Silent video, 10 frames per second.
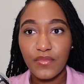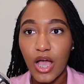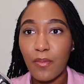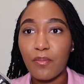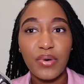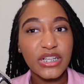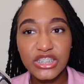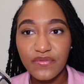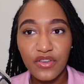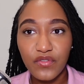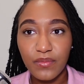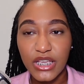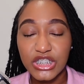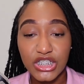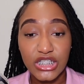a bunch of
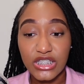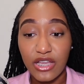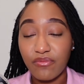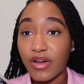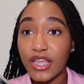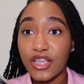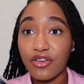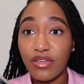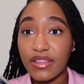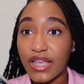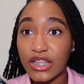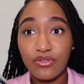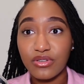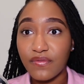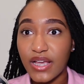information is like right here in that
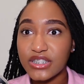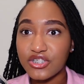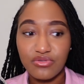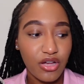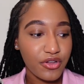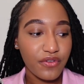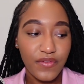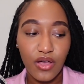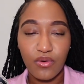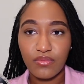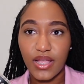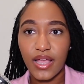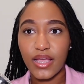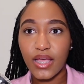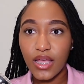little device that you call your phone.
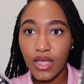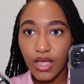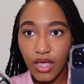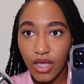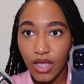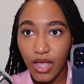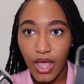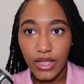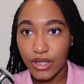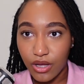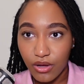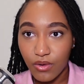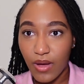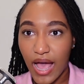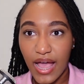Like,
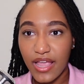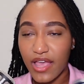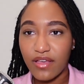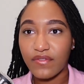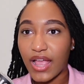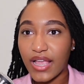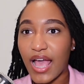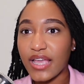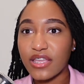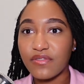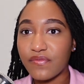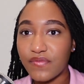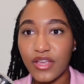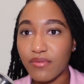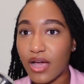hello, I can
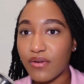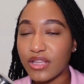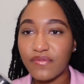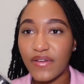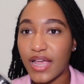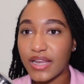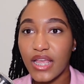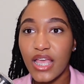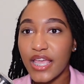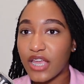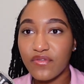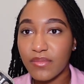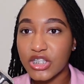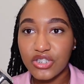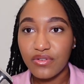figure out and find
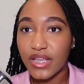information on